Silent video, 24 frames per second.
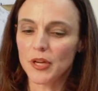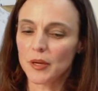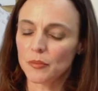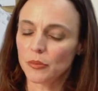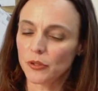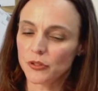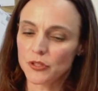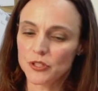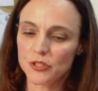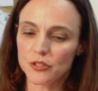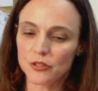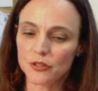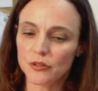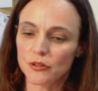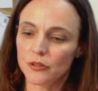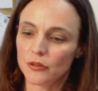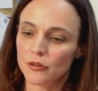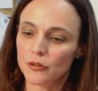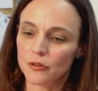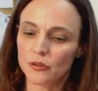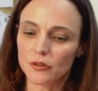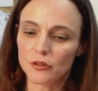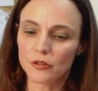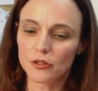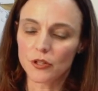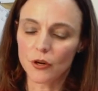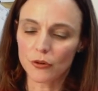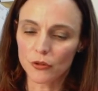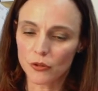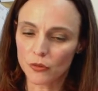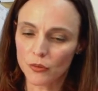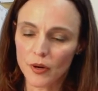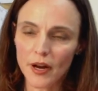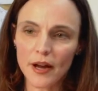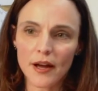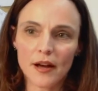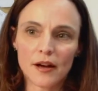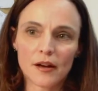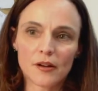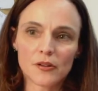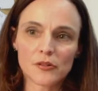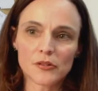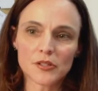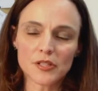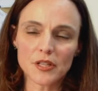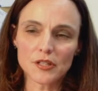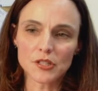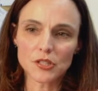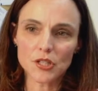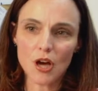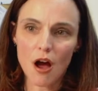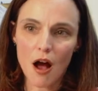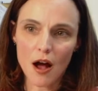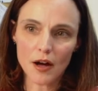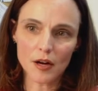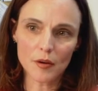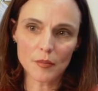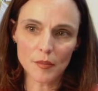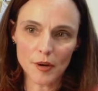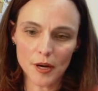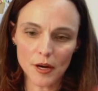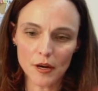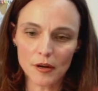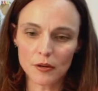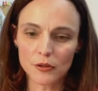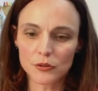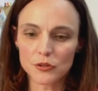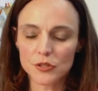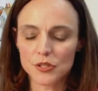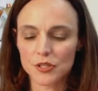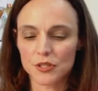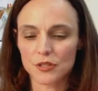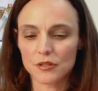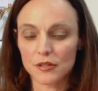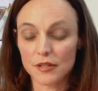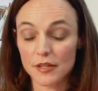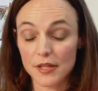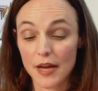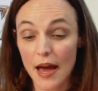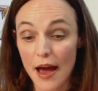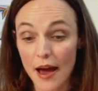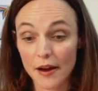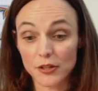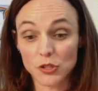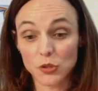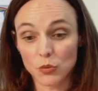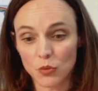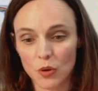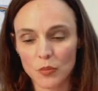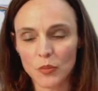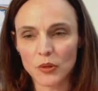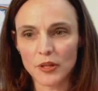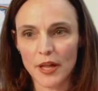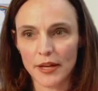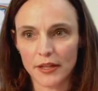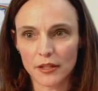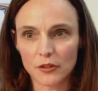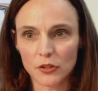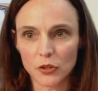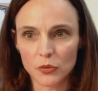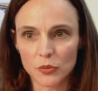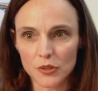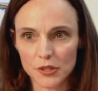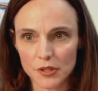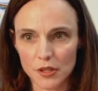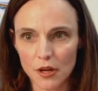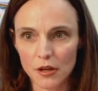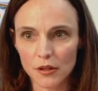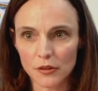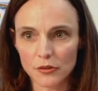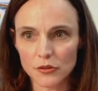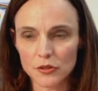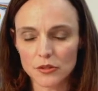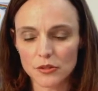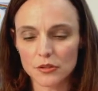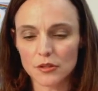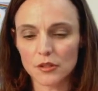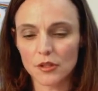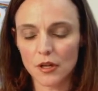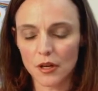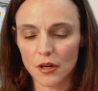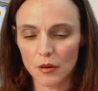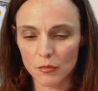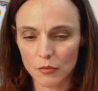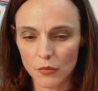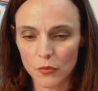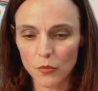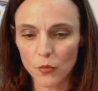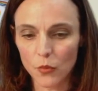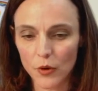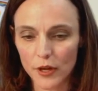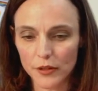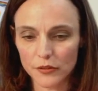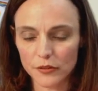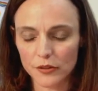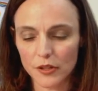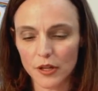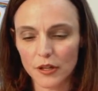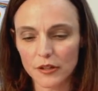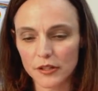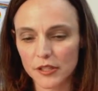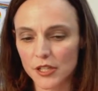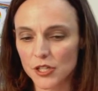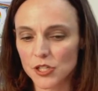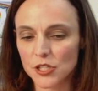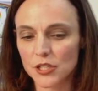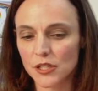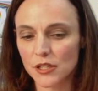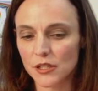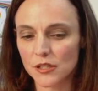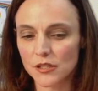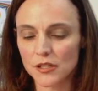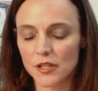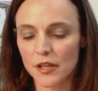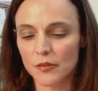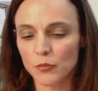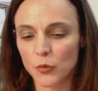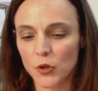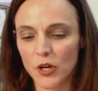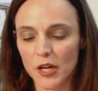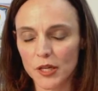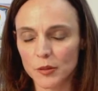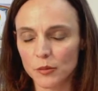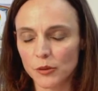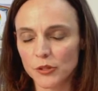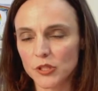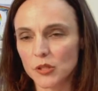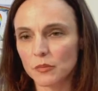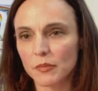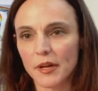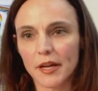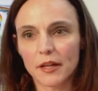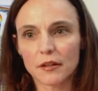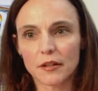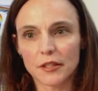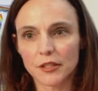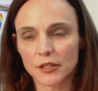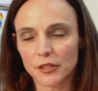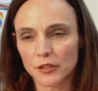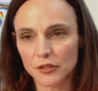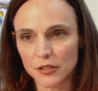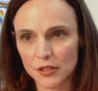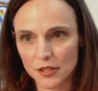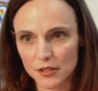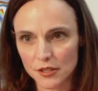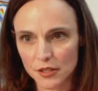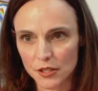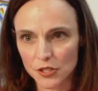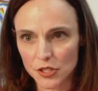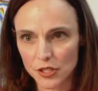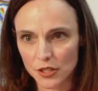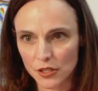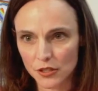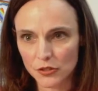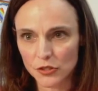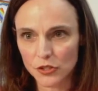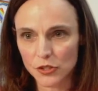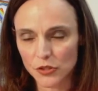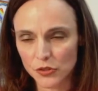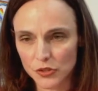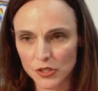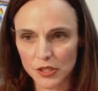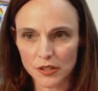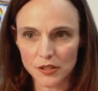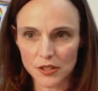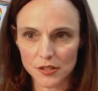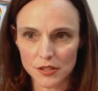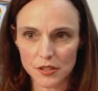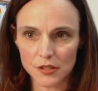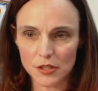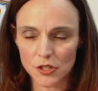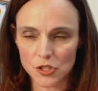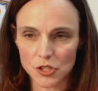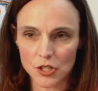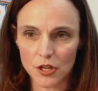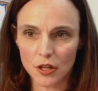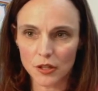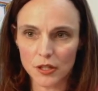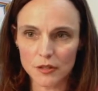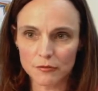able to go to rounds and talk about the actual molecular results um, with the clinicians, and we're able to make clinical decisions using this additional